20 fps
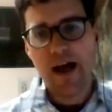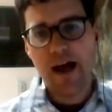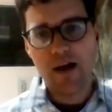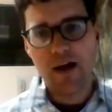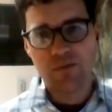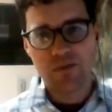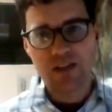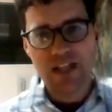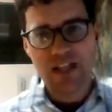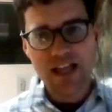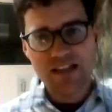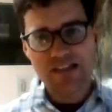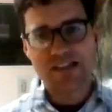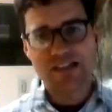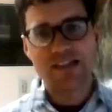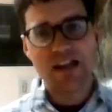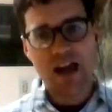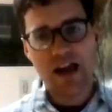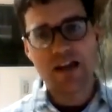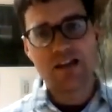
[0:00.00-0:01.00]
Let's
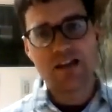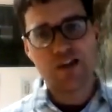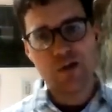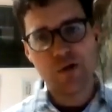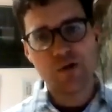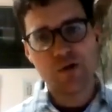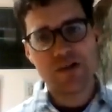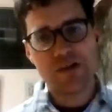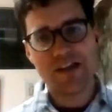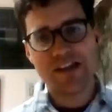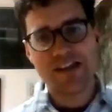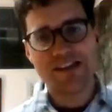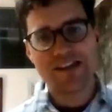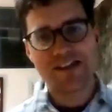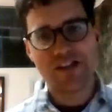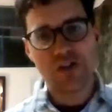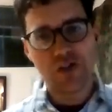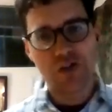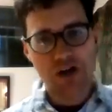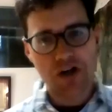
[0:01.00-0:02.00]
not use
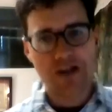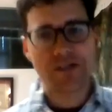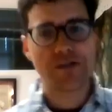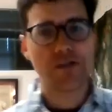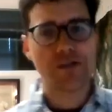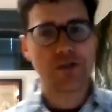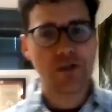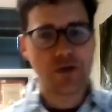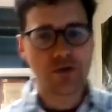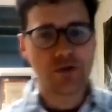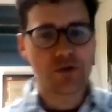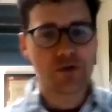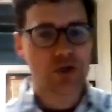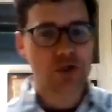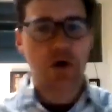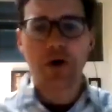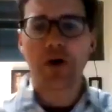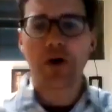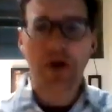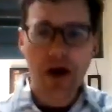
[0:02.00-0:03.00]
this just to
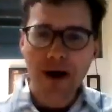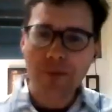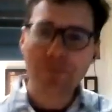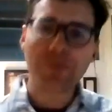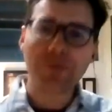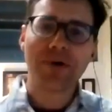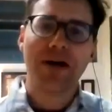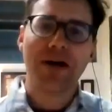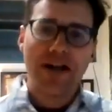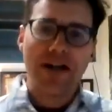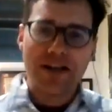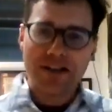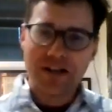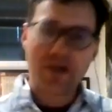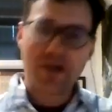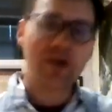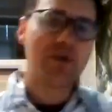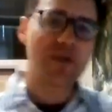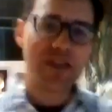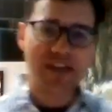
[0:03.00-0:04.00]
shore up
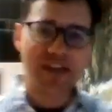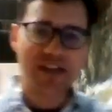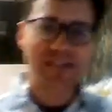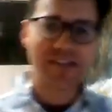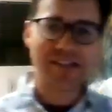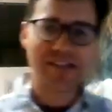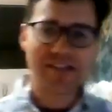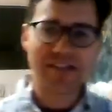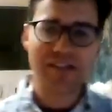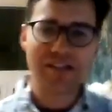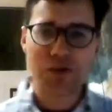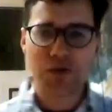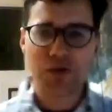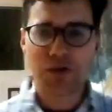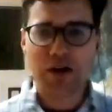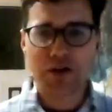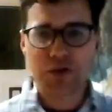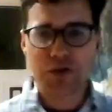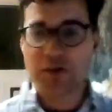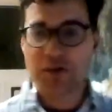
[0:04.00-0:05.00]
the existing
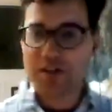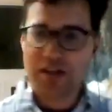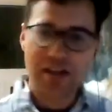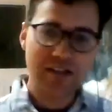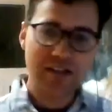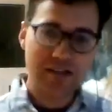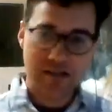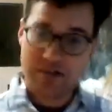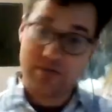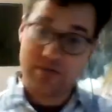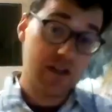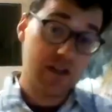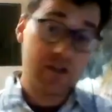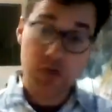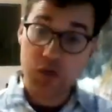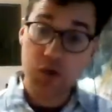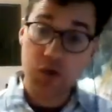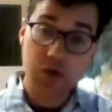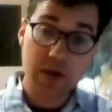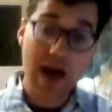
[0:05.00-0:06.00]
structures. Let's
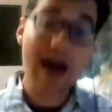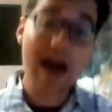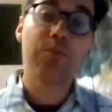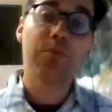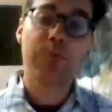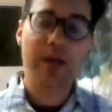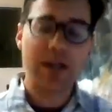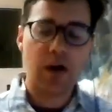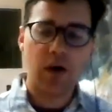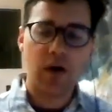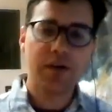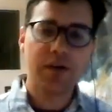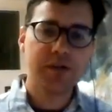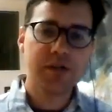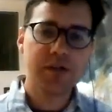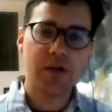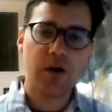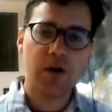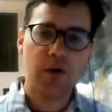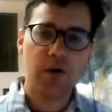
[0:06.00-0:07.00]
do that, but
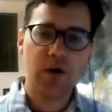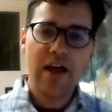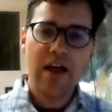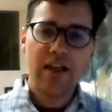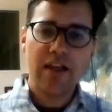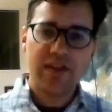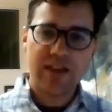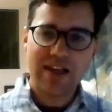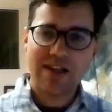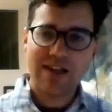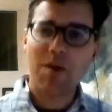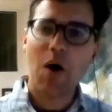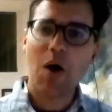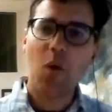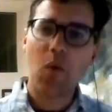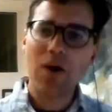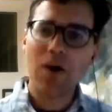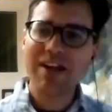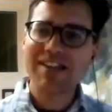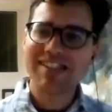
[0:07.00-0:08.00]
also think about
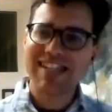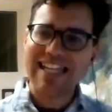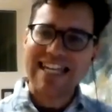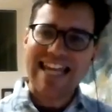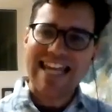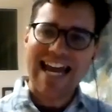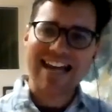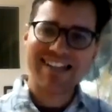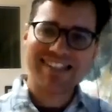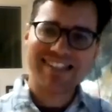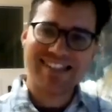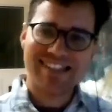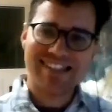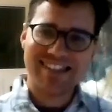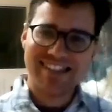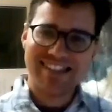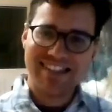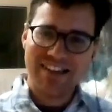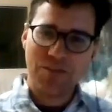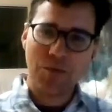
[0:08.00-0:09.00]
what is the next
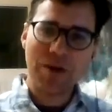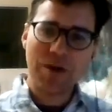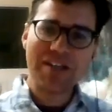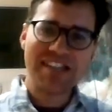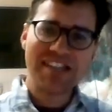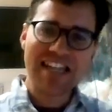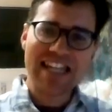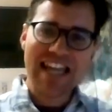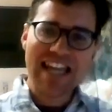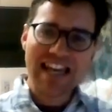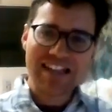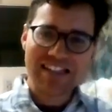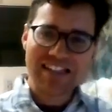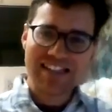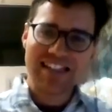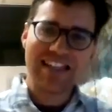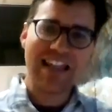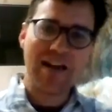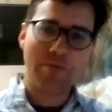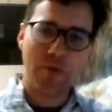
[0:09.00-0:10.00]

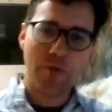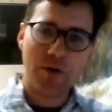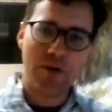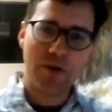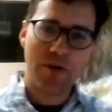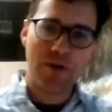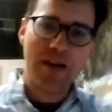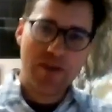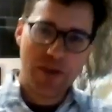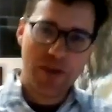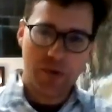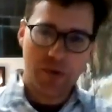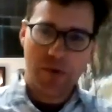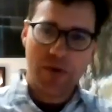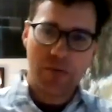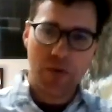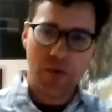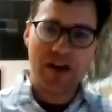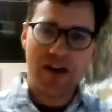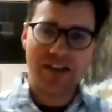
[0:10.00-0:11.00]
level that
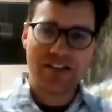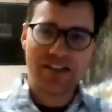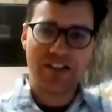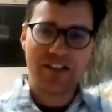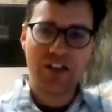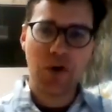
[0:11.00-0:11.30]
we want.